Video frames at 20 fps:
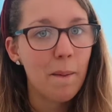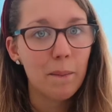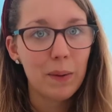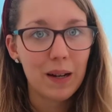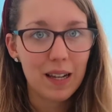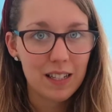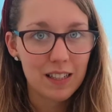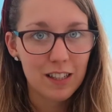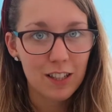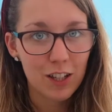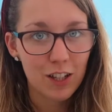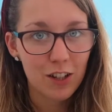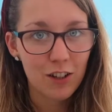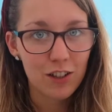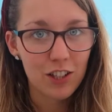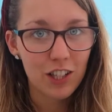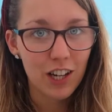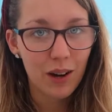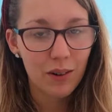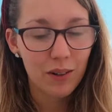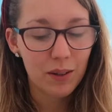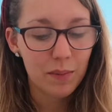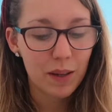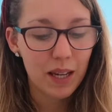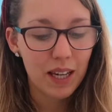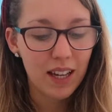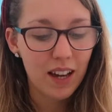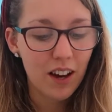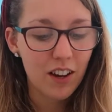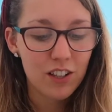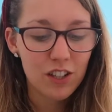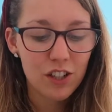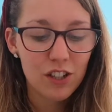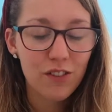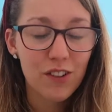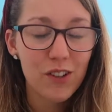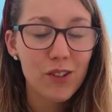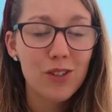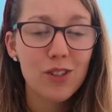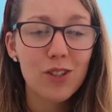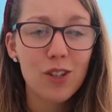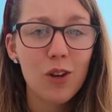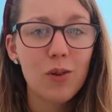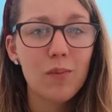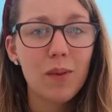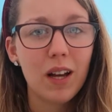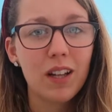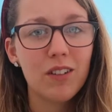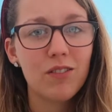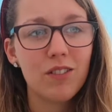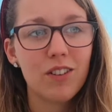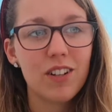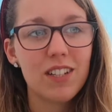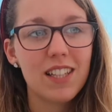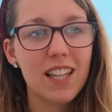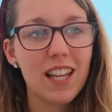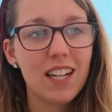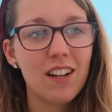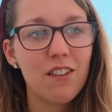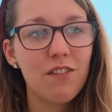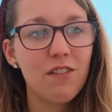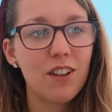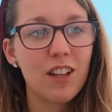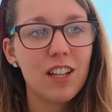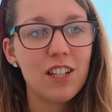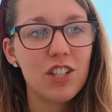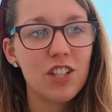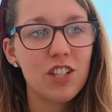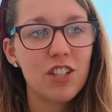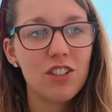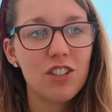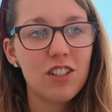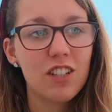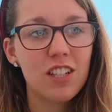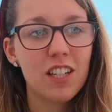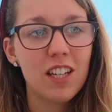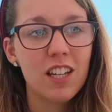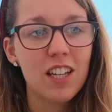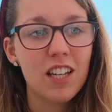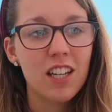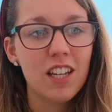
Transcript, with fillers: please can you not shout at me i just felt so bad for chris then i feel like she just